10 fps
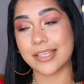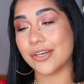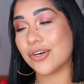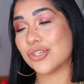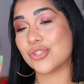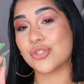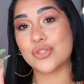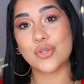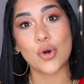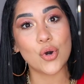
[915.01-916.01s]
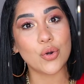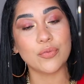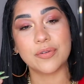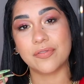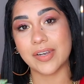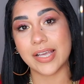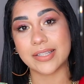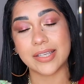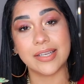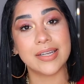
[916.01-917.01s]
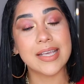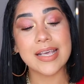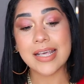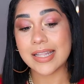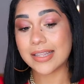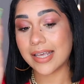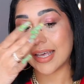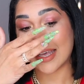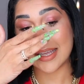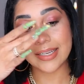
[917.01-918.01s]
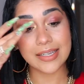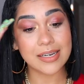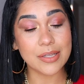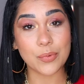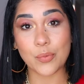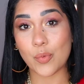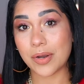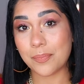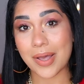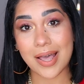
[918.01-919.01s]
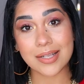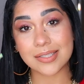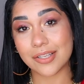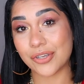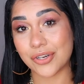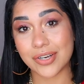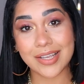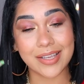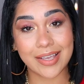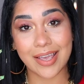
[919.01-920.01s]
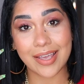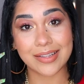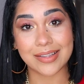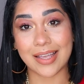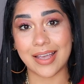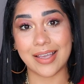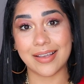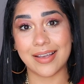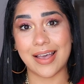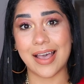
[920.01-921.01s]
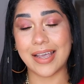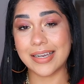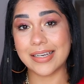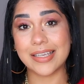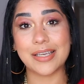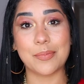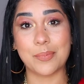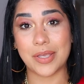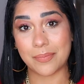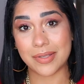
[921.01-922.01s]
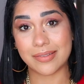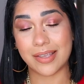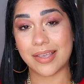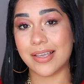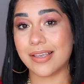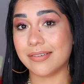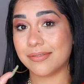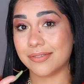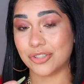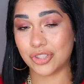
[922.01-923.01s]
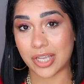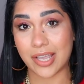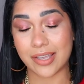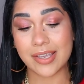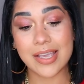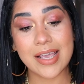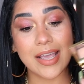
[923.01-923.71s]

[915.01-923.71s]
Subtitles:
They are so reflecting that literally when one pass, you're gonna get that highly pigmented shade,